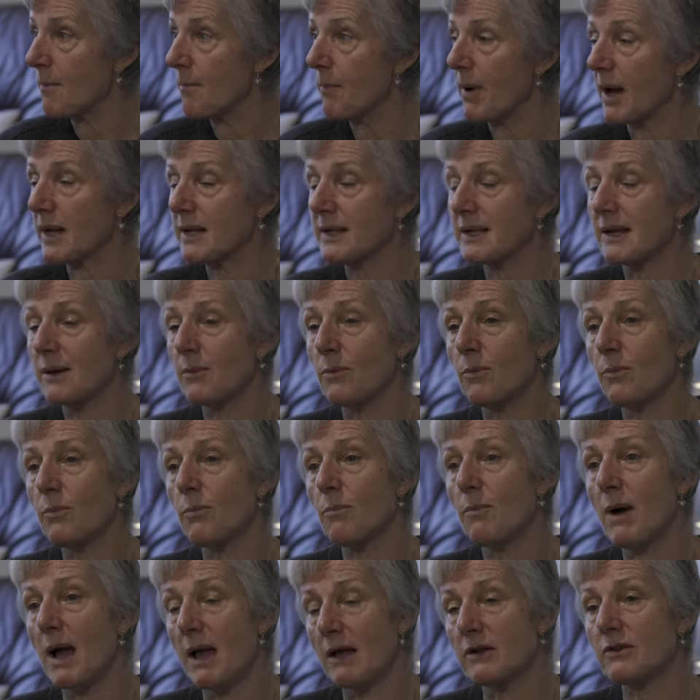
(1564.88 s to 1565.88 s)
but
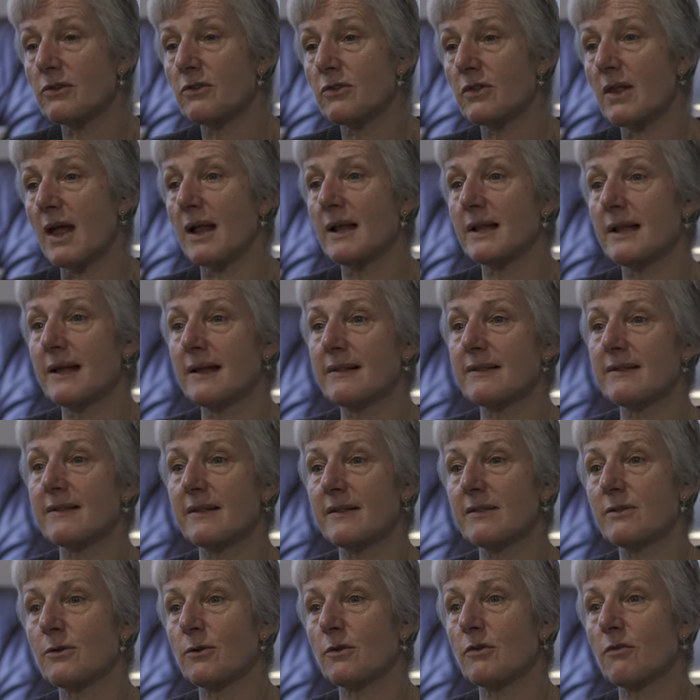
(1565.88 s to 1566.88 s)
my understanding, it's the
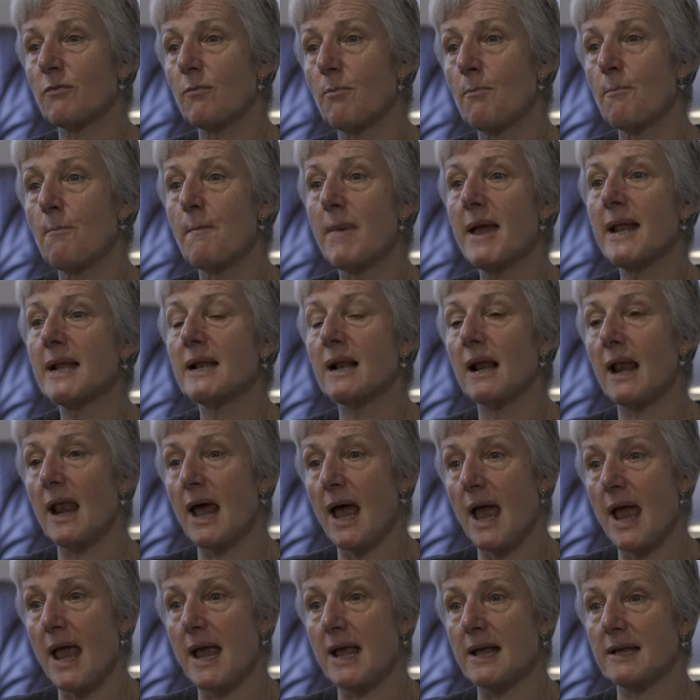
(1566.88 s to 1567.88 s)
sort of middle
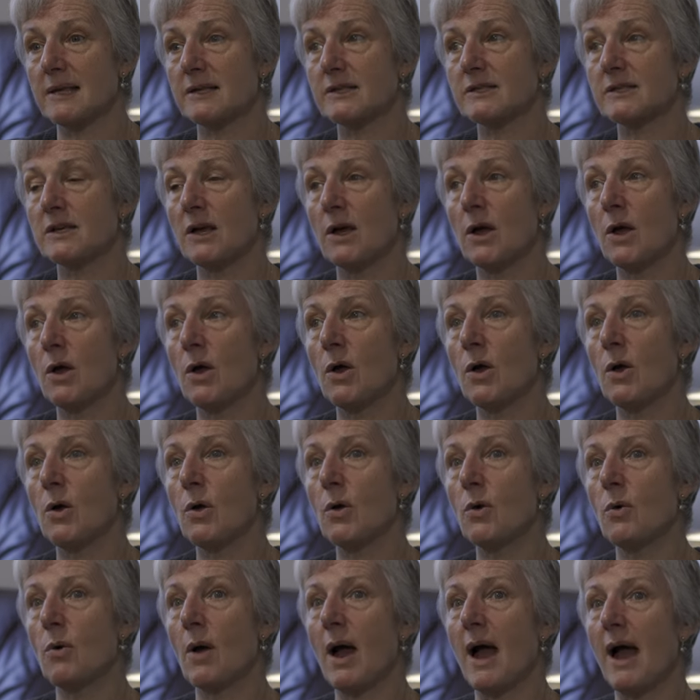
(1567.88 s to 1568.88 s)
age
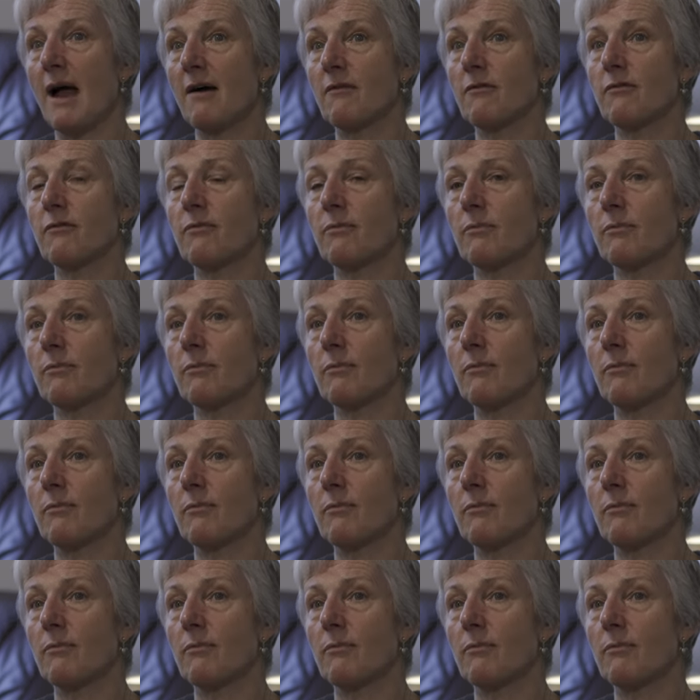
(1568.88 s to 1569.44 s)
who have,